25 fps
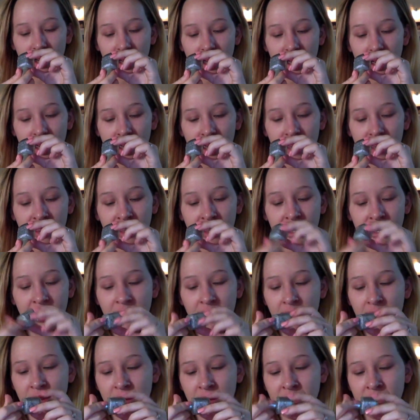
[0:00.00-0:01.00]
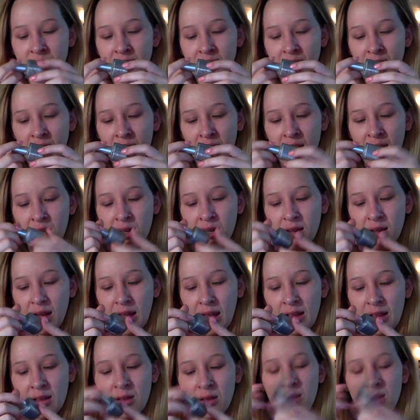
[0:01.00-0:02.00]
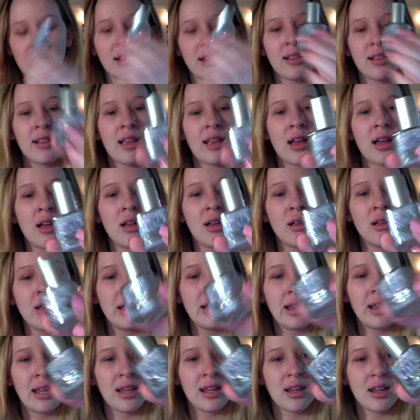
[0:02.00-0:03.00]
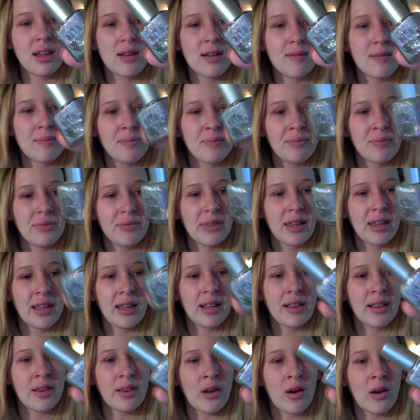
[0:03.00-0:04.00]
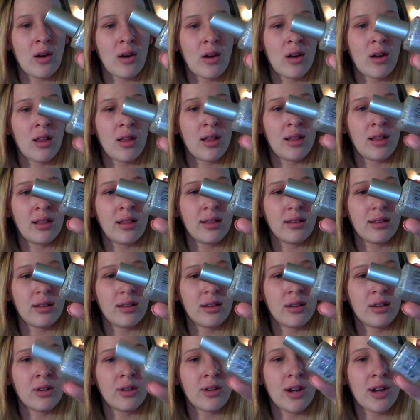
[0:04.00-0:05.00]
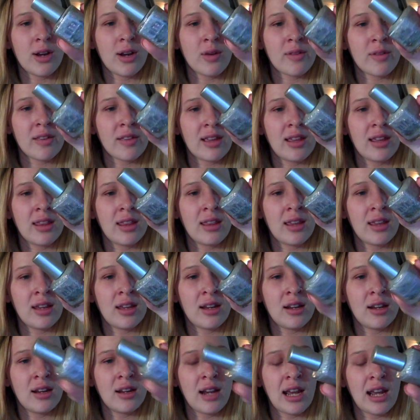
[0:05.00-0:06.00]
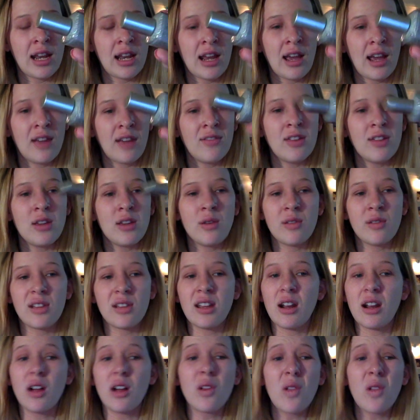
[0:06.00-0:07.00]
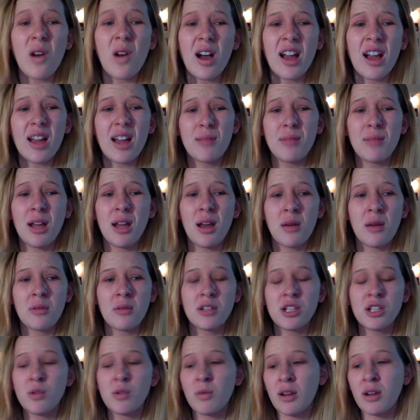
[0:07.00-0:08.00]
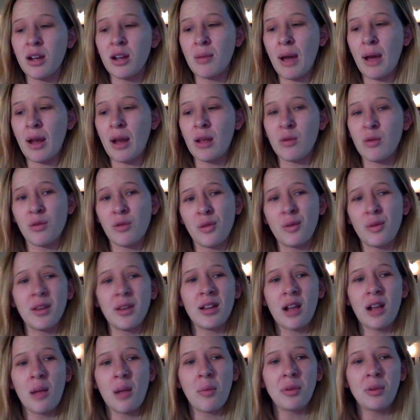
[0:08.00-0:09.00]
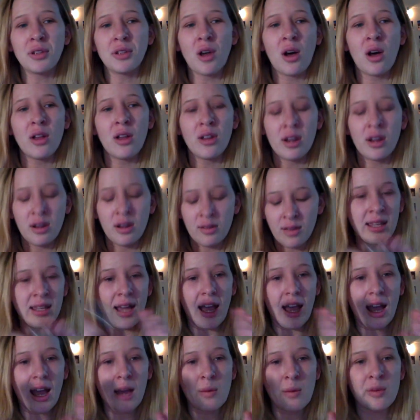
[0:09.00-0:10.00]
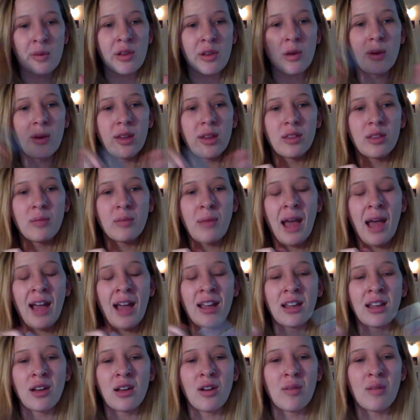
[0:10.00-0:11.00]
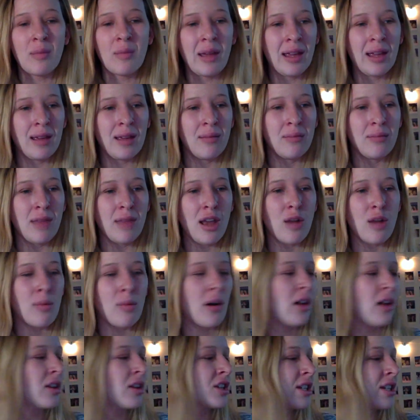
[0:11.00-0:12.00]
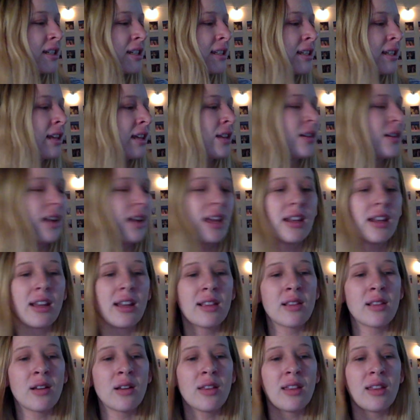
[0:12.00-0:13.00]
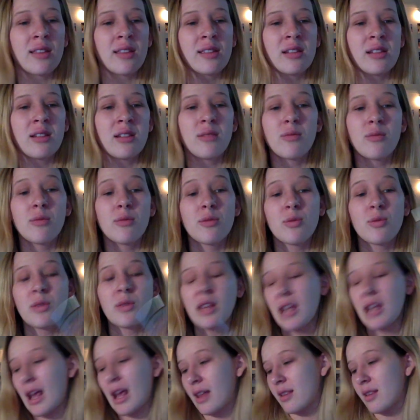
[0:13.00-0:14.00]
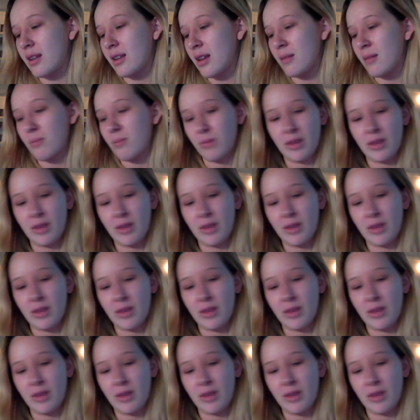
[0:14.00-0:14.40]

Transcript: I think it's done. As you can tell, like, it's all gross in there, and I've used it a lot. I'm not too worried about it. It was only a couple dollars. I was going packing all my nail polishes the other day, and I saw this, and it was really nasty.